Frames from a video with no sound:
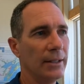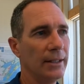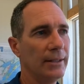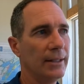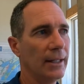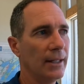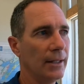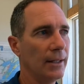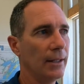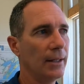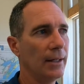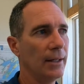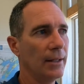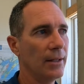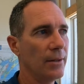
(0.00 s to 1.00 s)
He said
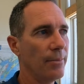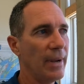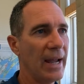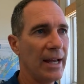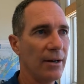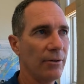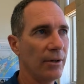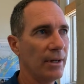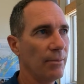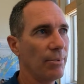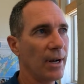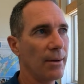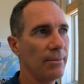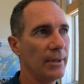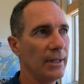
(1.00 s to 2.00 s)
uh, that the battery
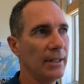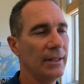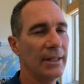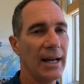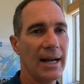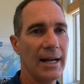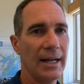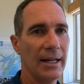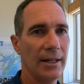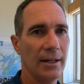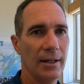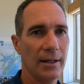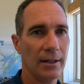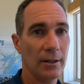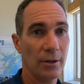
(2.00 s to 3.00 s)
probably
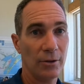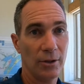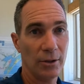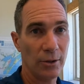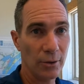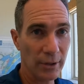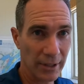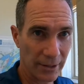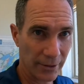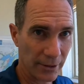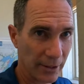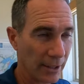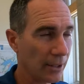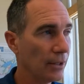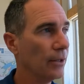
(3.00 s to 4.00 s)
died uh, close to two
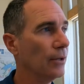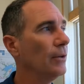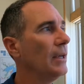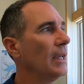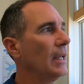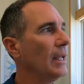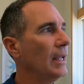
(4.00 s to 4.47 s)
years ago.